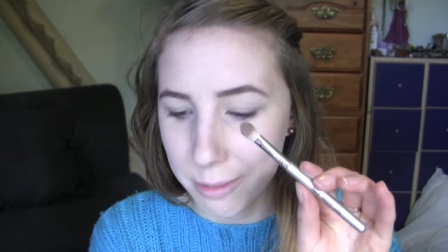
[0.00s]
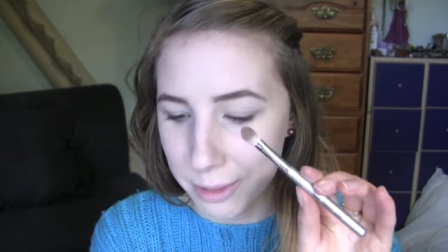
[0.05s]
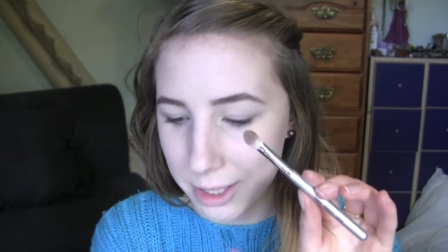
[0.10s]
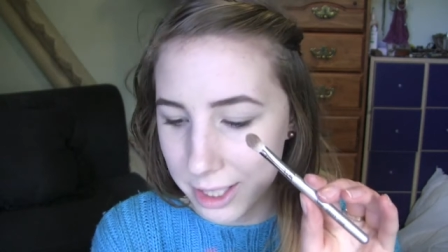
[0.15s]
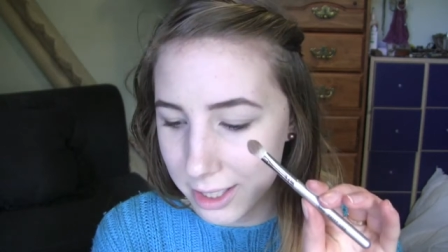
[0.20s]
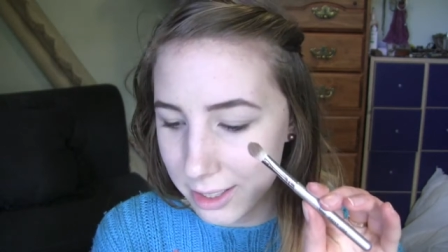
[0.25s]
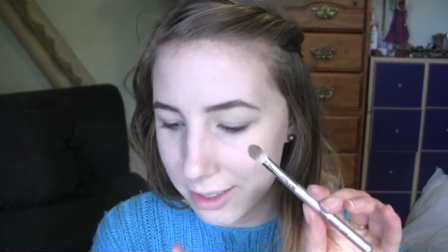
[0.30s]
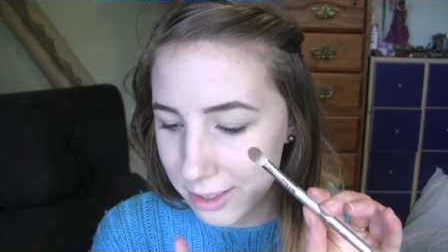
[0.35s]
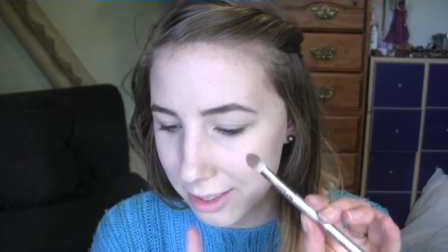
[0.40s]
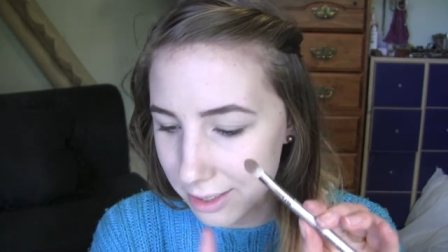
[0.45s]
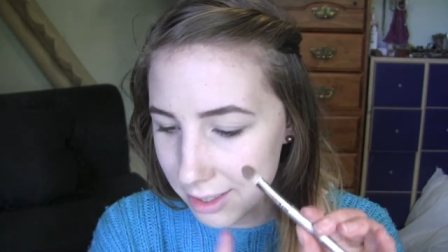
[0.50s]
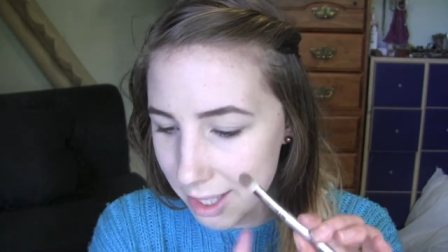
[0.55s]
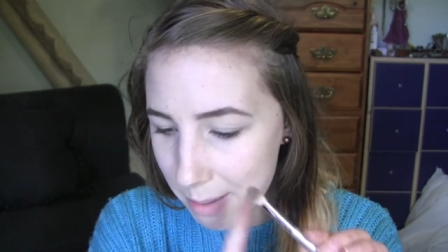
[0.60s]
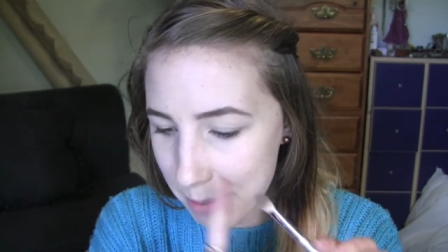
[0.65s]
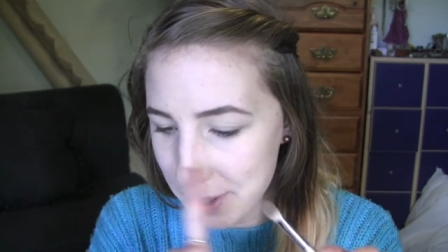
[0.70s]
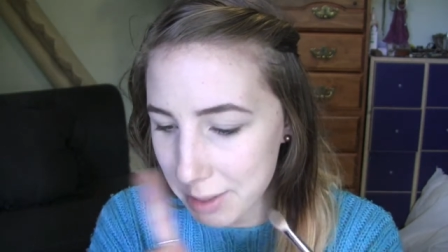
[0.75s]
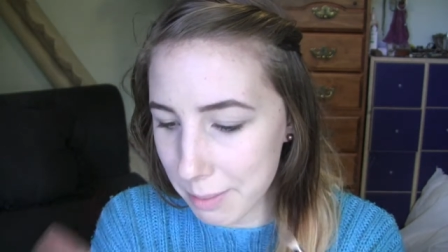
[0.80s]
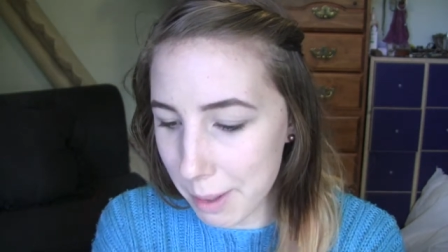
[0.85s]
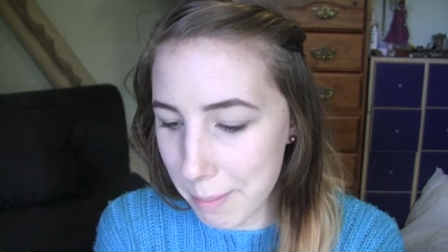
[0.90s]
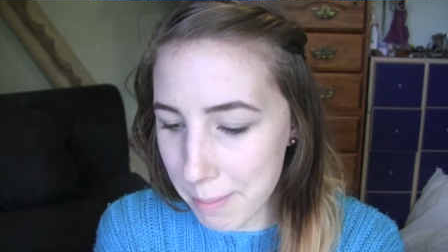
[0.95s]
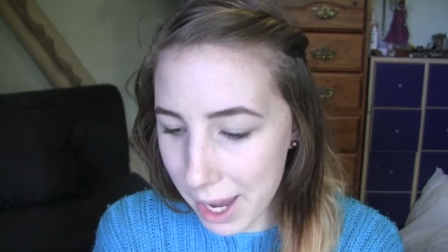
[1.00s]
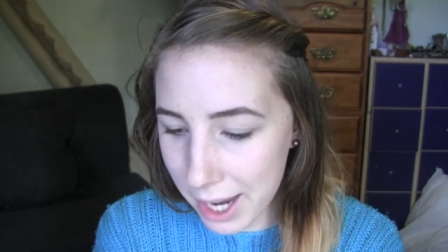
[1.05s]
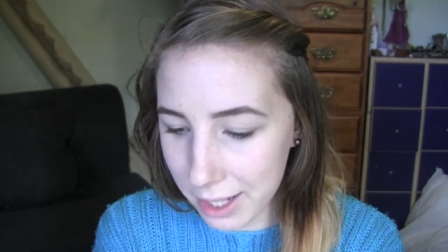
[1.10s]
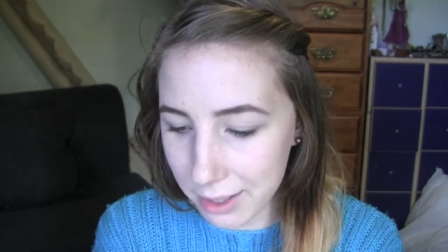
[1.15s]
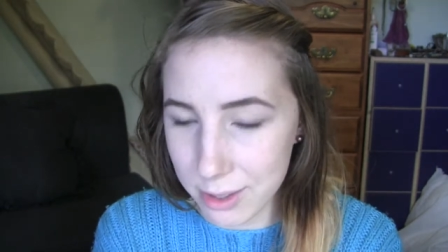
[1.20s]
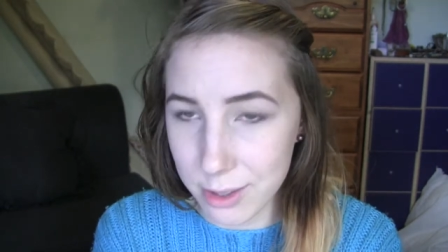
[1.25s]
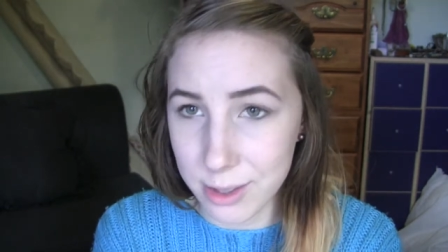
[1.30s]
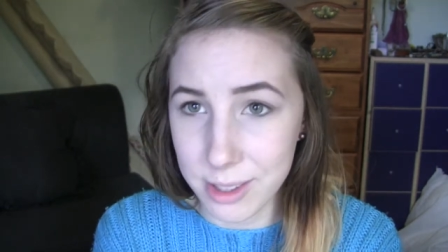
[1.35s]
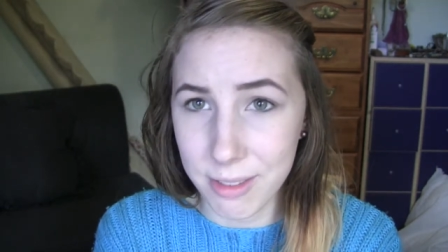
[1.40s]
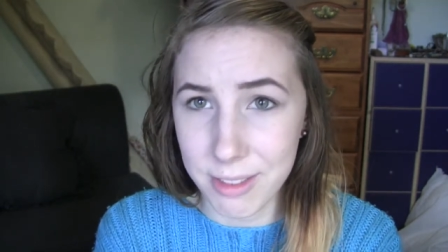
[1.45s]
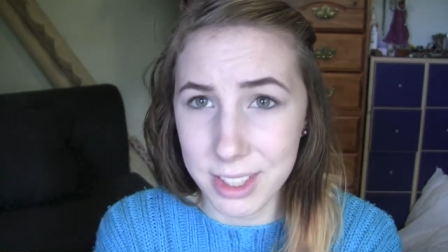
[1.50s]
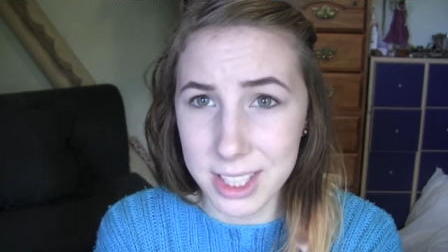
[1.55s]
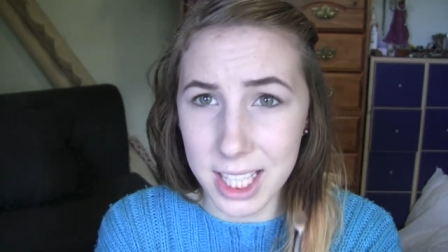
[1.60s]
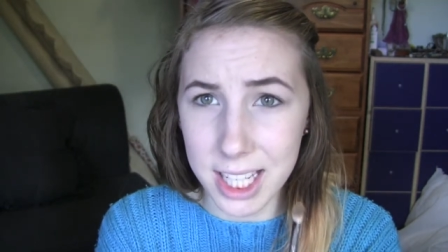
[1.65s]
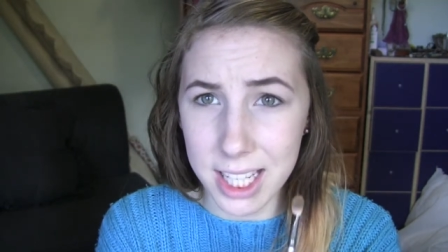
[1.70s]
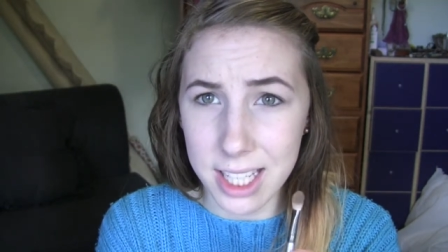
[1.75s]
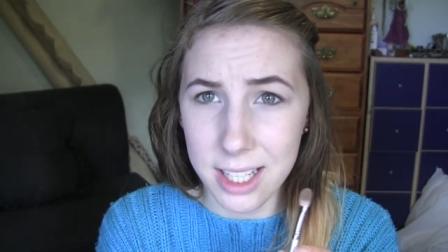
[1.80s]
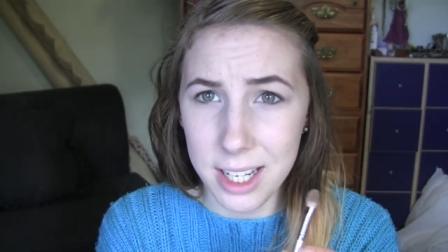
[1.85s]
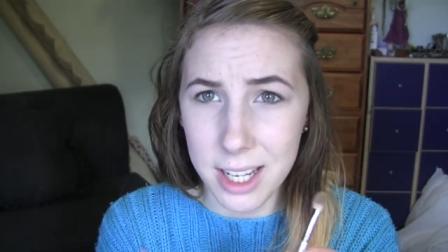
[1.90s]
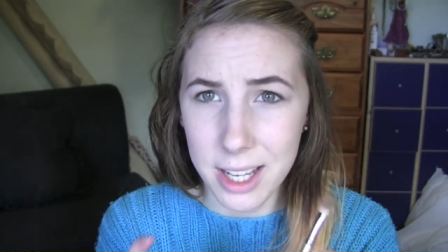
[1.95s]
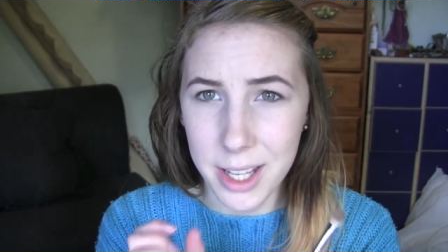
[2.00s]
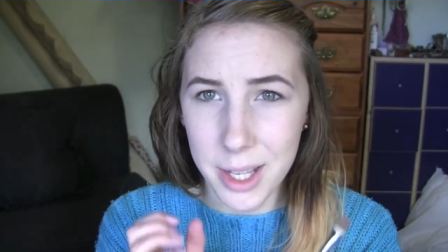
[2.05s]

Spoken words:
which is the same as my MAC 217,